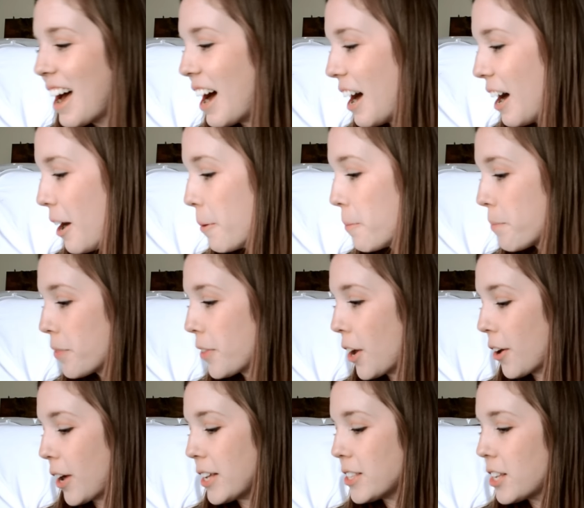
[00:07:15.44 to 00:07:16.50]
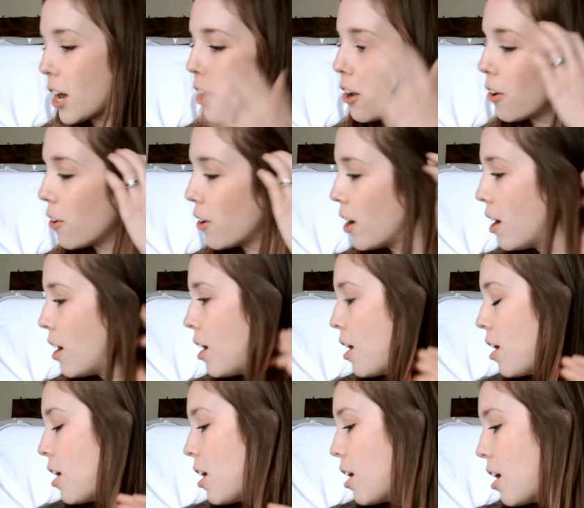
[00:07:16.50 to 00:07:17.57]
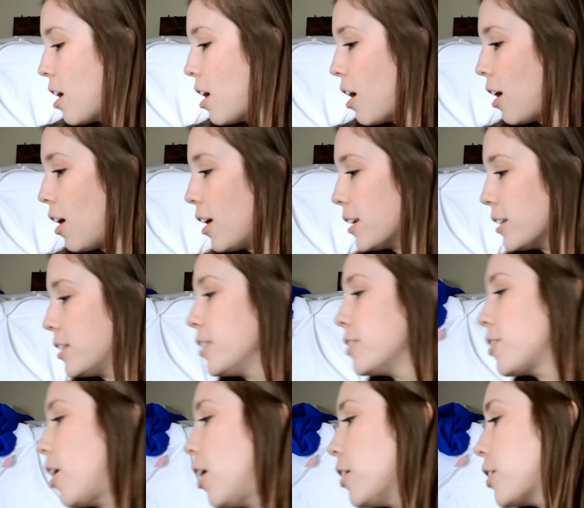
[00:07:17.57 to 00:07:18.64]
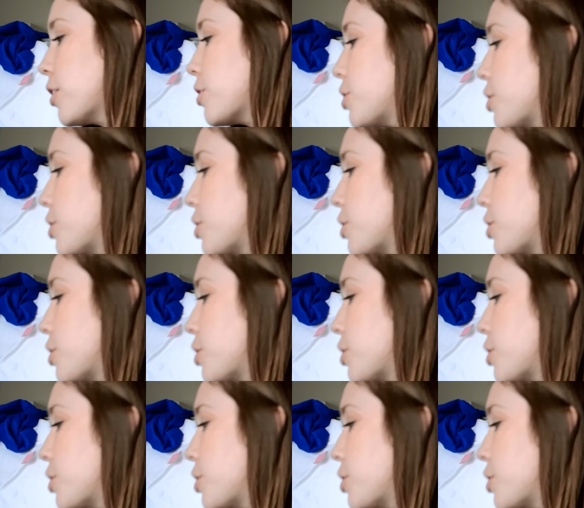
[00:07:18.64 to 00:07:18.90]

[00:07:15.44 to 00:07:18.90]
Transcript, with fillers: um, okay, so, on to Dollar